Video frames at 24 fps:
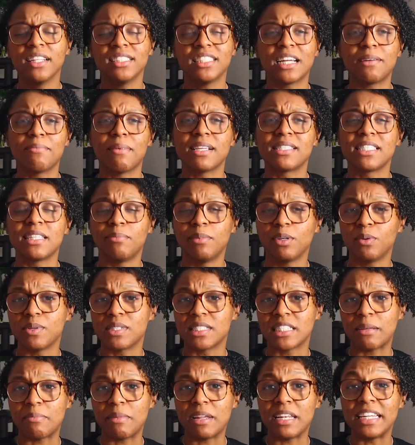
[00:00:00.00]
Like my stomach was
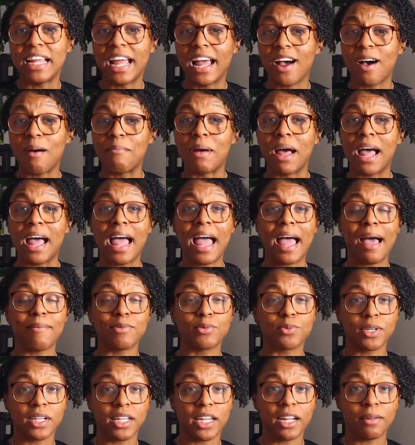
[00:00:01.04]
slimming down. My abs
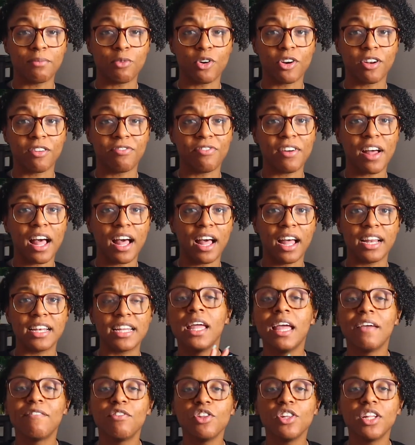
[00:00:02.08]
were getting more defined.
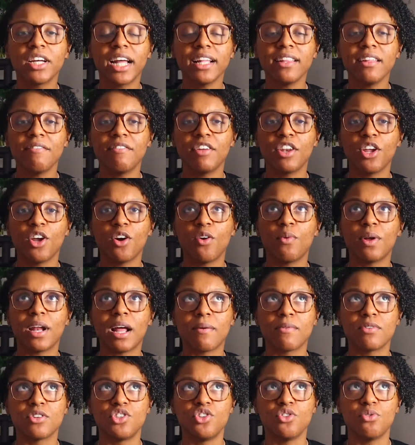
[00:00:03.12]
If you look at the video when I
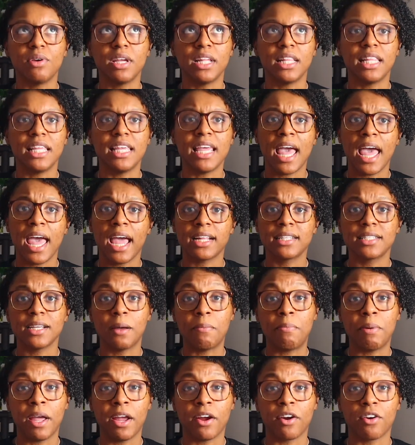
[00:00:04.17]
was doing the ECT
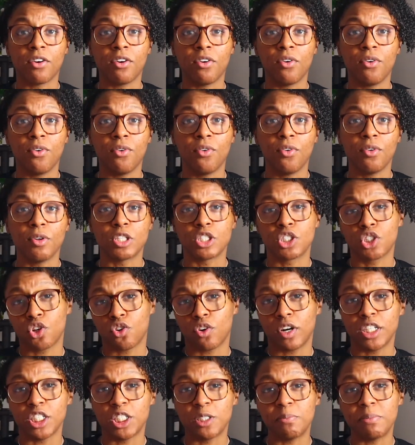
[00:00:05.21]
apparel
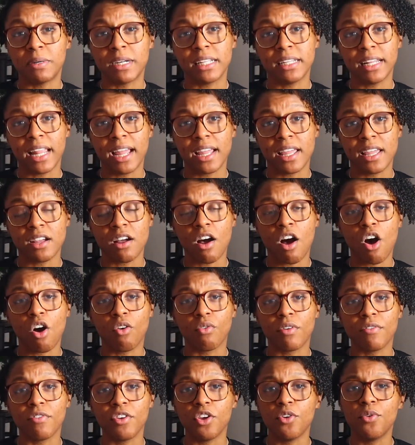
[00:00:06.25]
scrunch butt legging haul
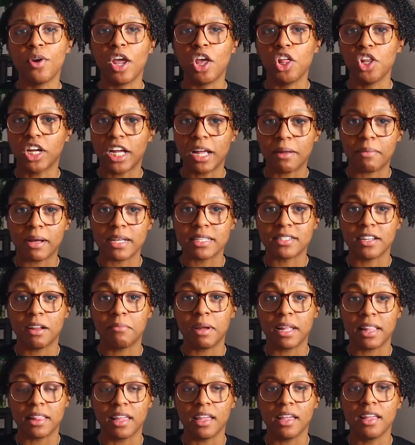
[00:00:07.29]
review and you look at my
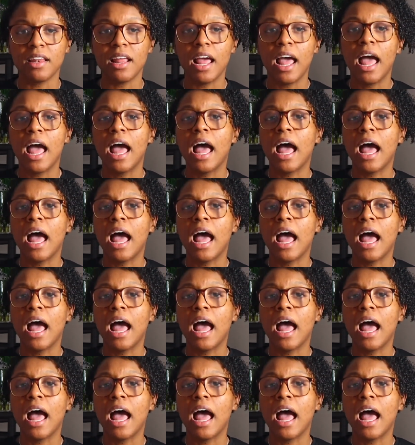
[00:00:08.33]
stomach then,